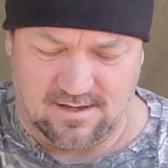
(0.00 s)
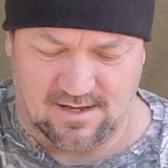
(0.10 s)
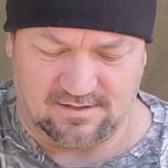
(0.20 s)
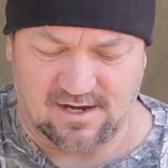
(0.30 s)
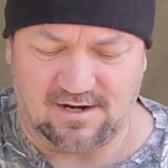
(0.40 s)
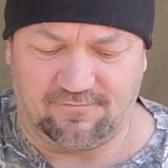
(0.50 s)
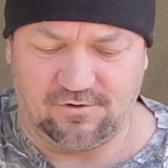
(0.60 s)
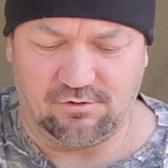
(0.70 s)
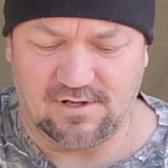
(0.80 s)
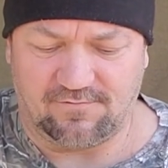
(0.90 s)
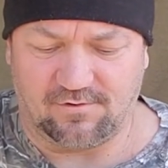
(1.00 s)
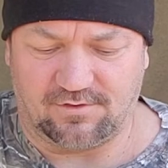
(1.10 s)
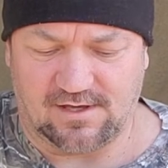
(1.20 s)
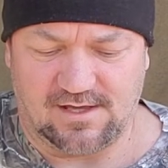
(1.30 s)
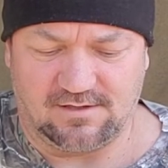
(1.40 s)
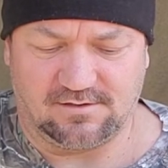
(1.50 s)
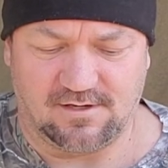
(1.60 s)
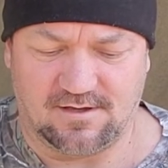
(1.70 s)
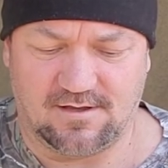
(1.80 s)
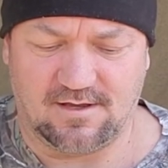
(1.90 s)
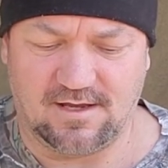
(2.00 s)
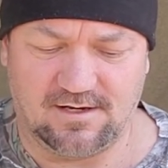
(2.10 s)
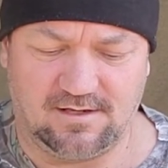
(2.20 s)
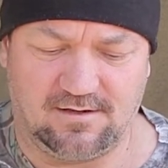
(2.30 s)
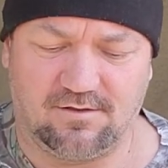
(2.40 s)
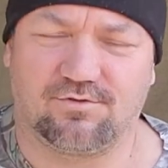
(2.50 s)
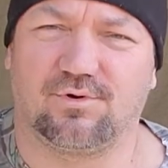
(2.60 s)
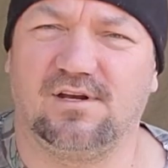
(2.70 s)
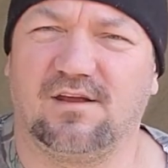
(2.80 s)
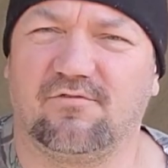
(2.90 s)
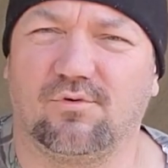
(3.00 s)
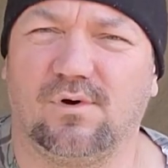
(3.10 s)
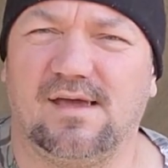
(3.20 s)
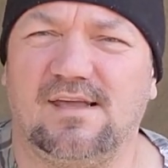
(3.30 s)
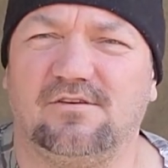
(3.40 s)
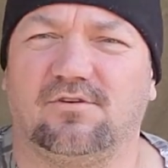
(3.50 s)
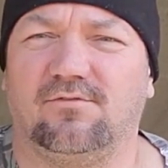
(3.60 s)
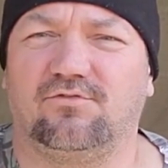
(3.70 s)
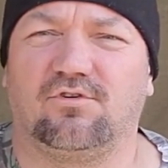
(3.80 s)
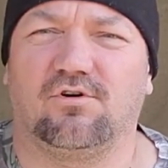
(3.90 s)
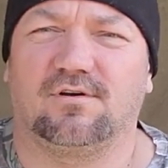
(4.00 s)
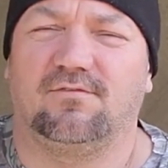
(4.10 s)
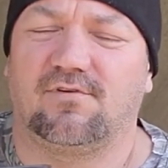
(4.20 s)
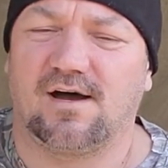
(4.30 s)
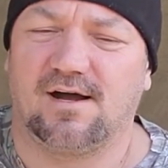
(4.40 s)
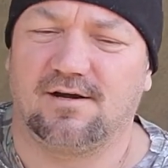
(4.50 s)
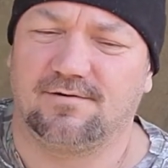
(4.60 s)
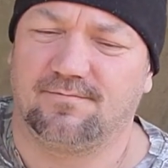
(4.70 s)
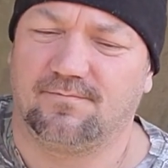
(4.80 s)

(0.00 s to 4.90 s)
It's got a few different things in it, 3 different ways of starting a fire.